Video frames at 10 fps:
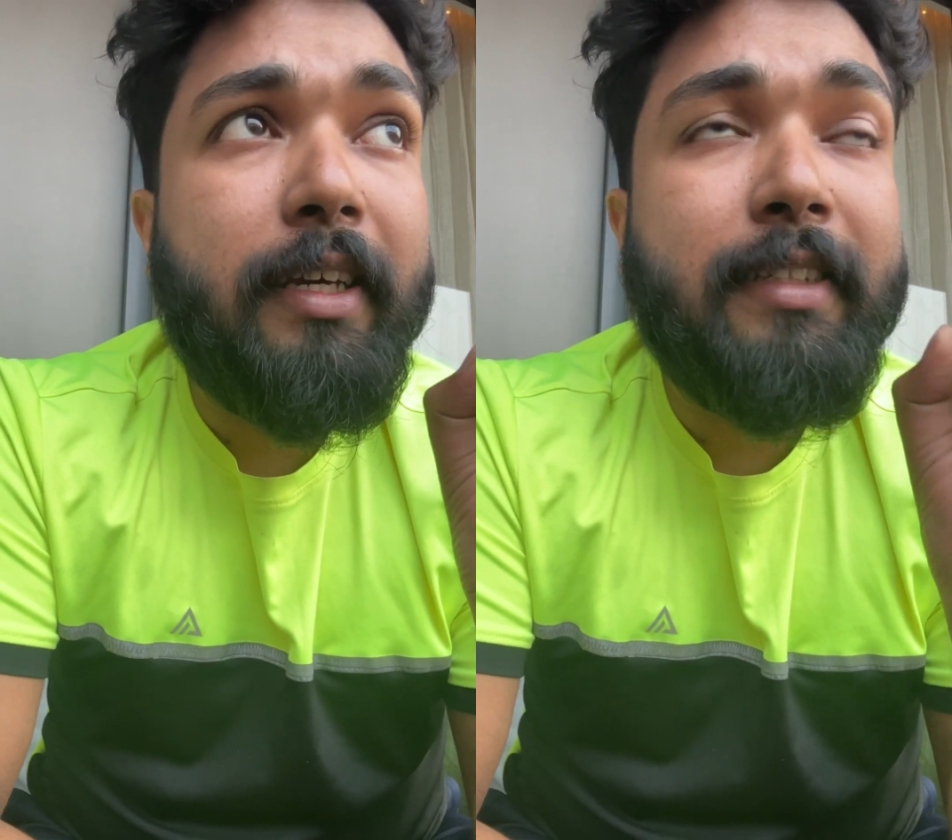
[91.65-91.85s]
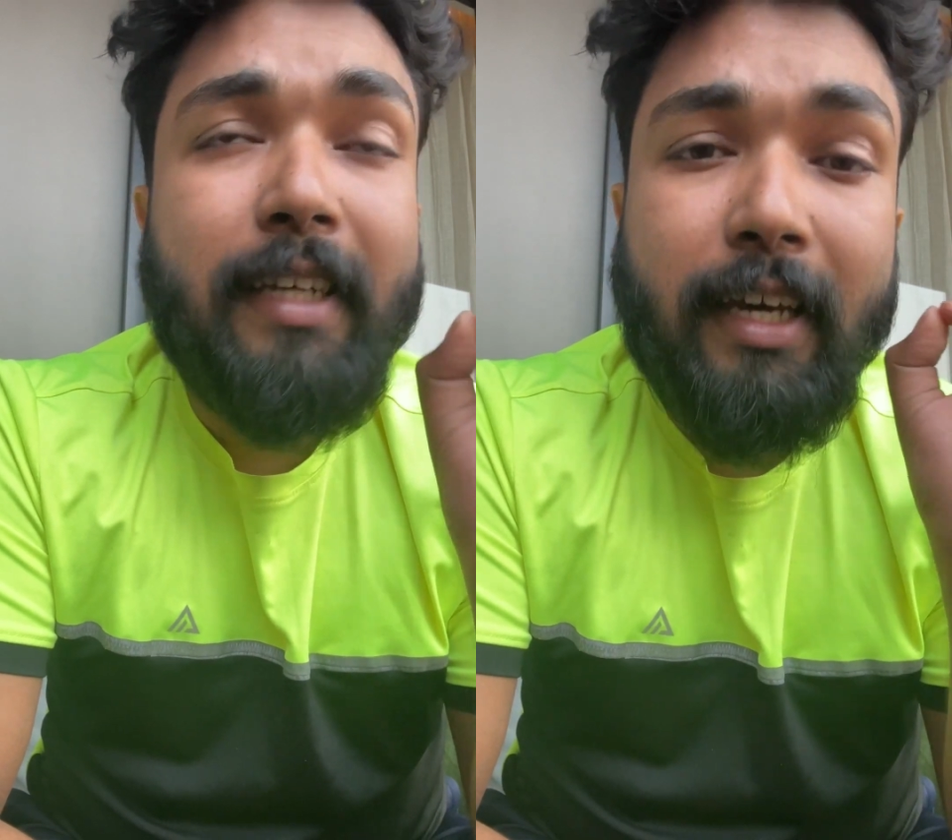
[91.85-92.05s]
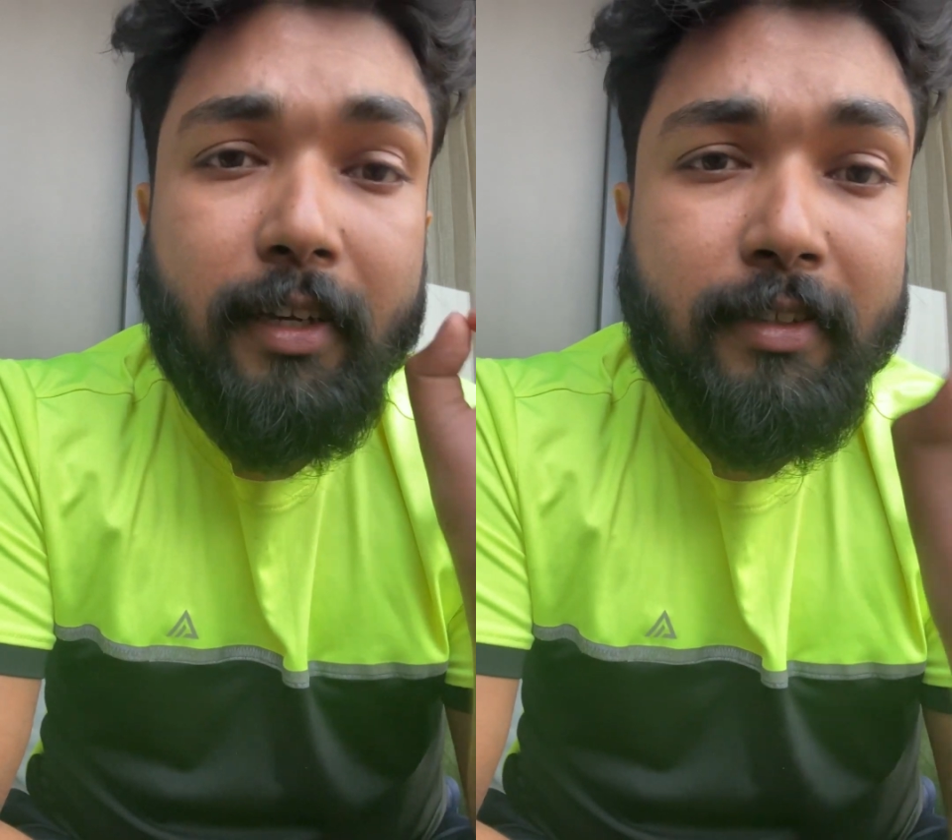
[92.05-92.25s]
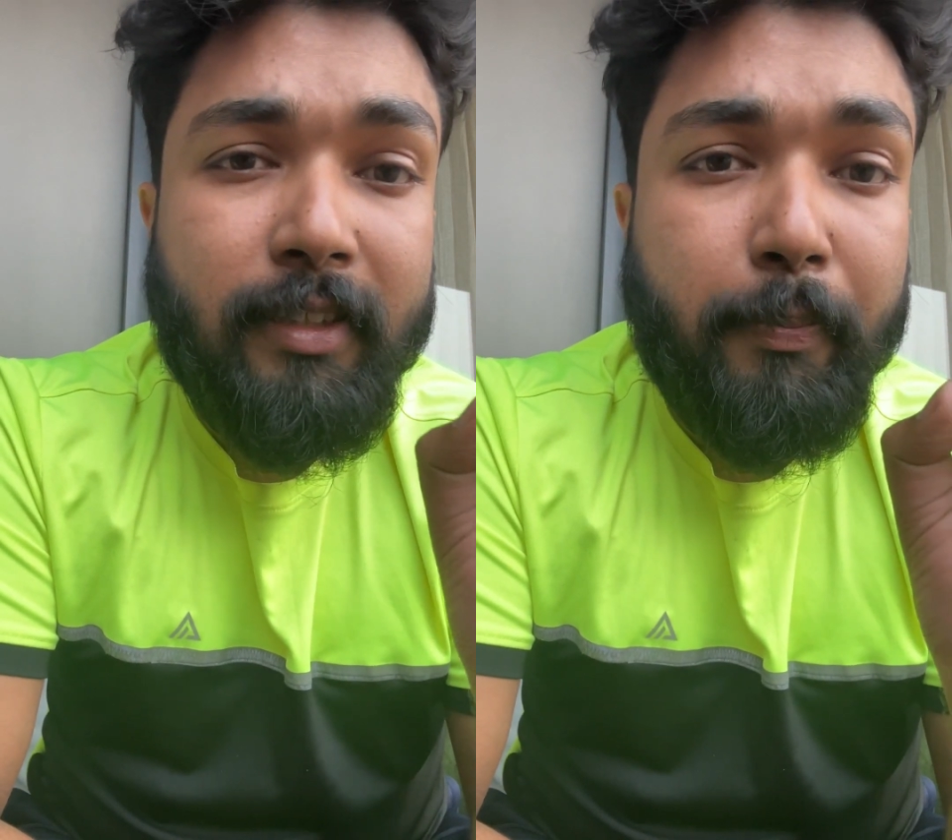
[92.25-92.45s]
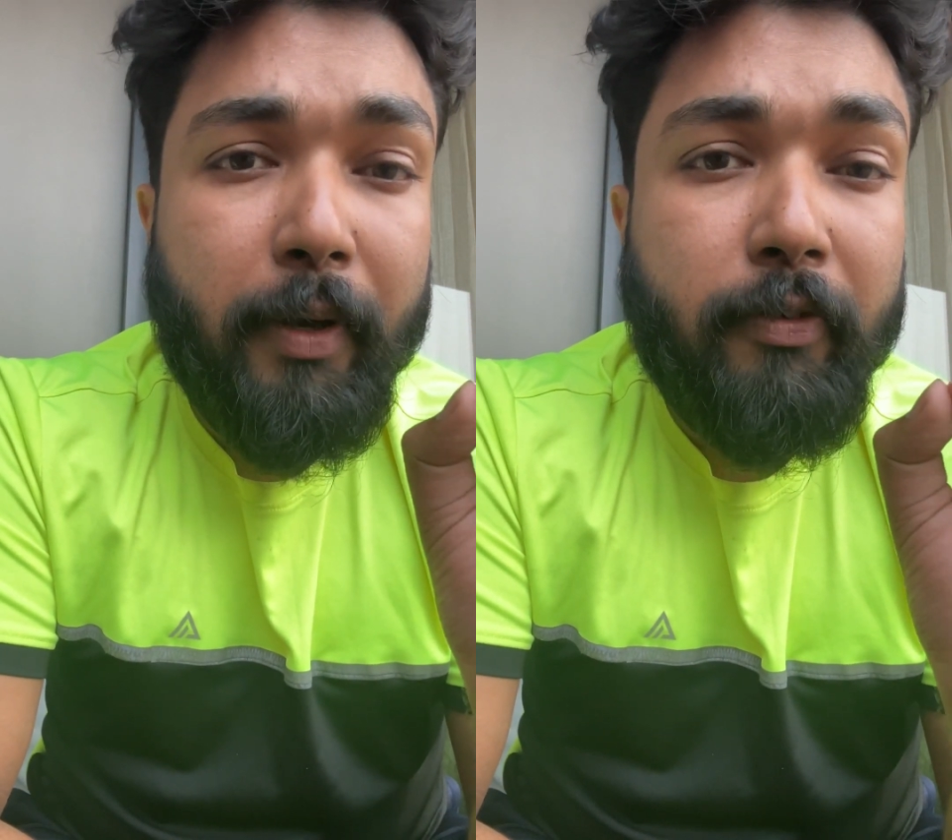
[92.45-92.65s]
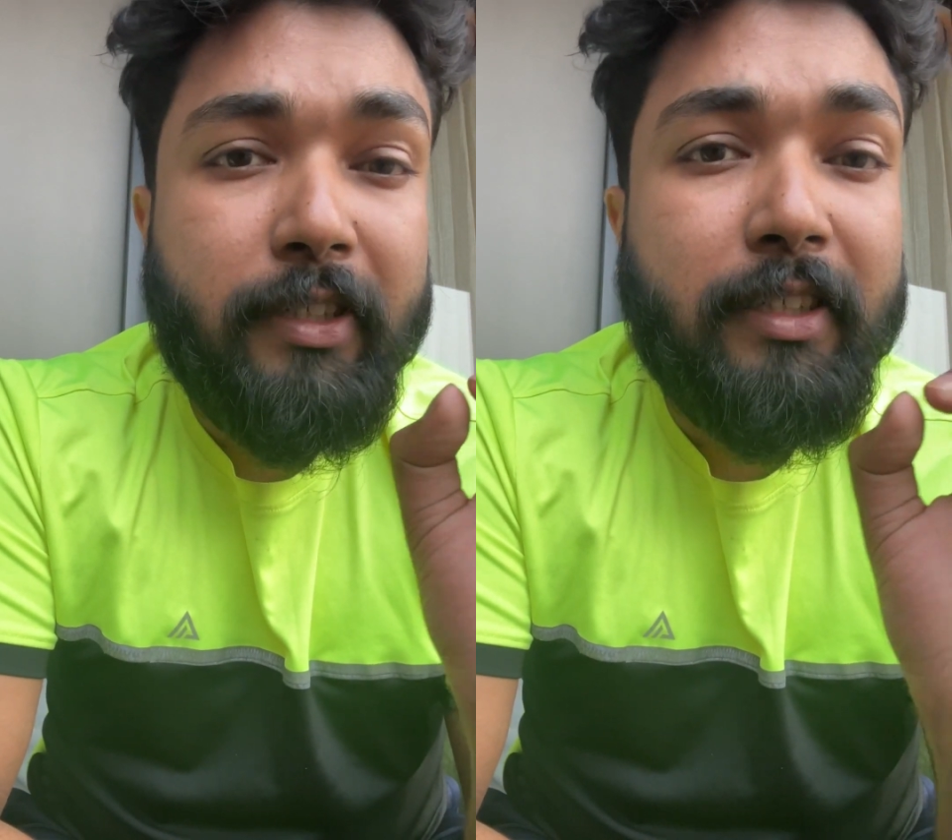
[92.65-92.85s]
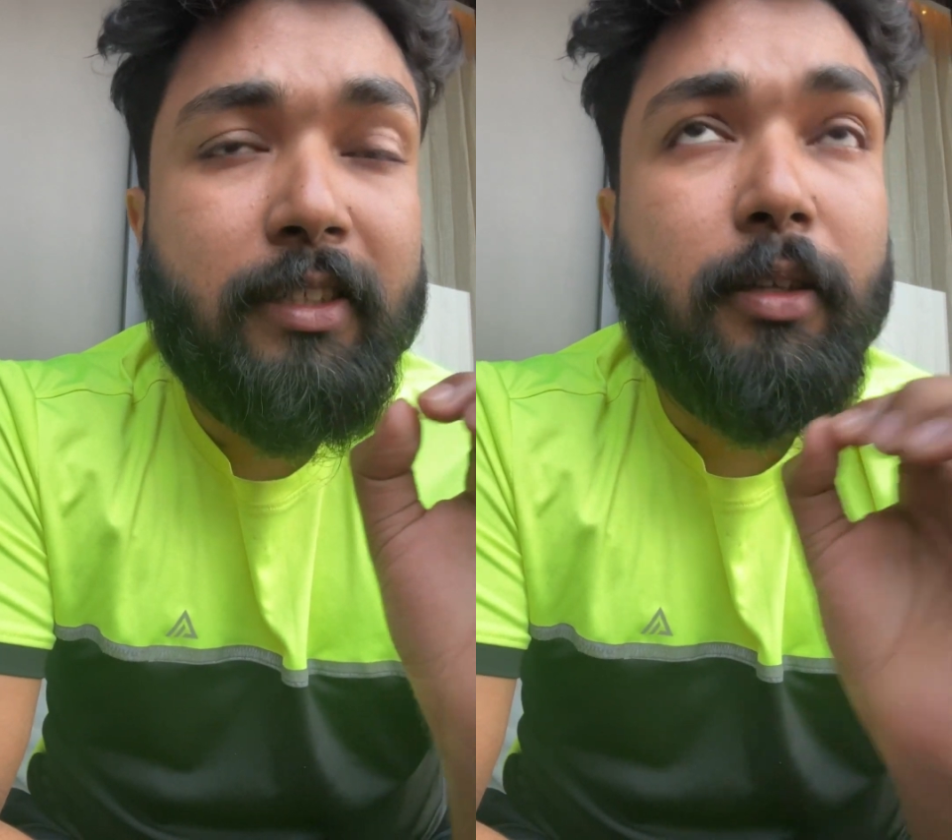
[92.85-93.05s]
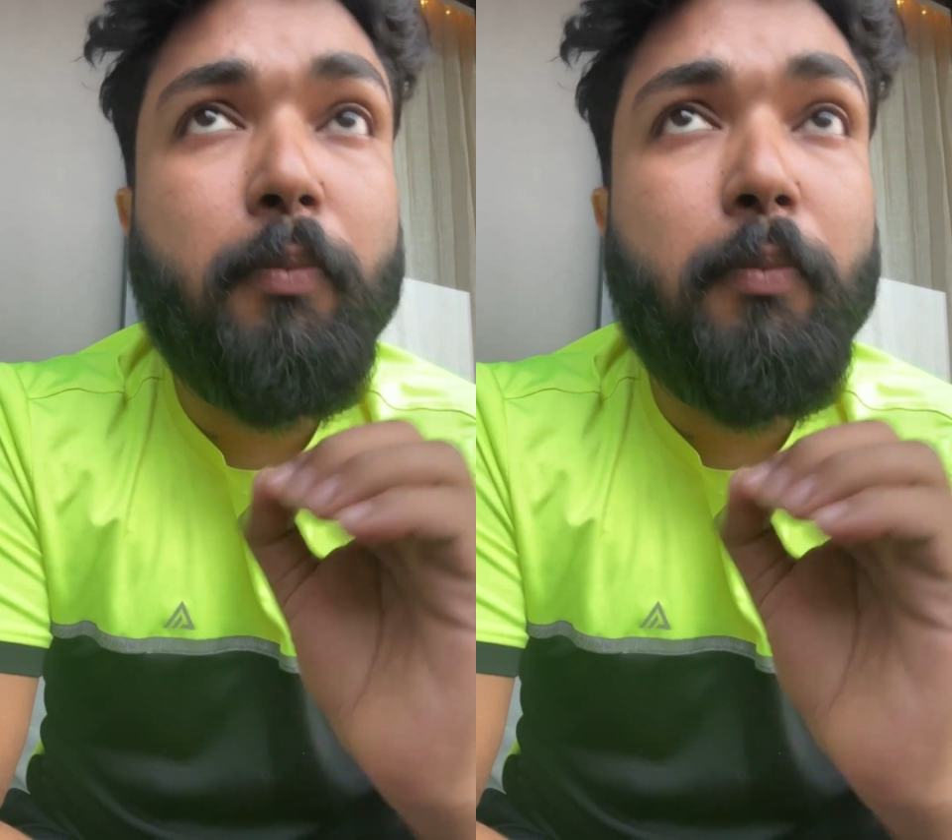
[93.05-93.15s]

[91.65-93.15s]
is a currency pair which is the